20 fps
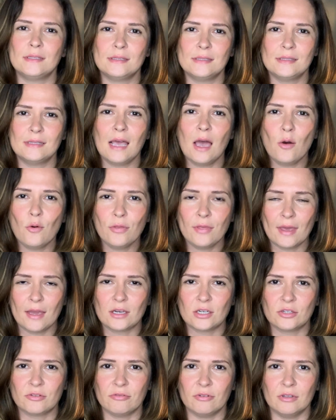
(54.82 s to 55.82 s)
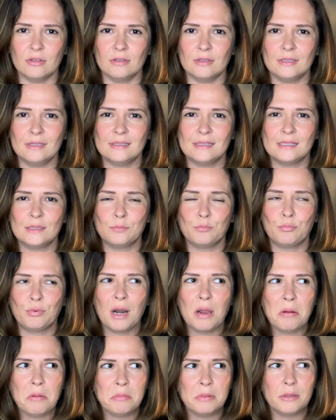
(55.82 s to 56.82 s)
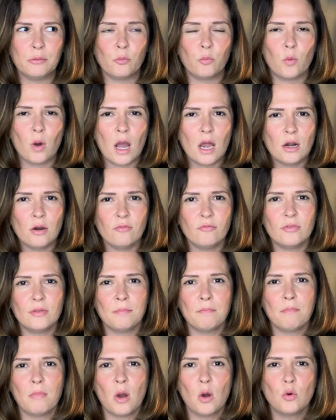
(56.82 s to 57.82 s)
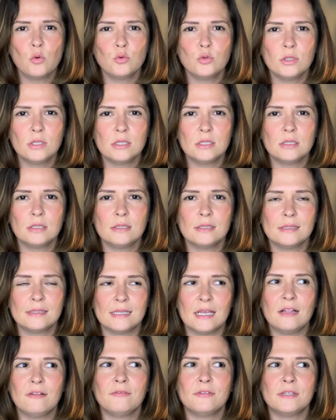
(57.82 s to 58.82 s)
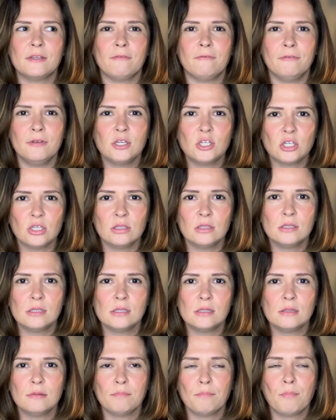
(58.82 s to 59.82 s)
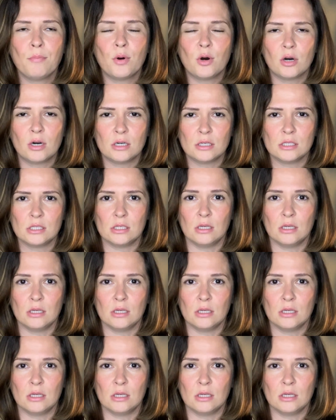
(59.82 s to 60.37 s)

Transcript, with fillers: South Asheville, it's probably one of the most self-sufficient parts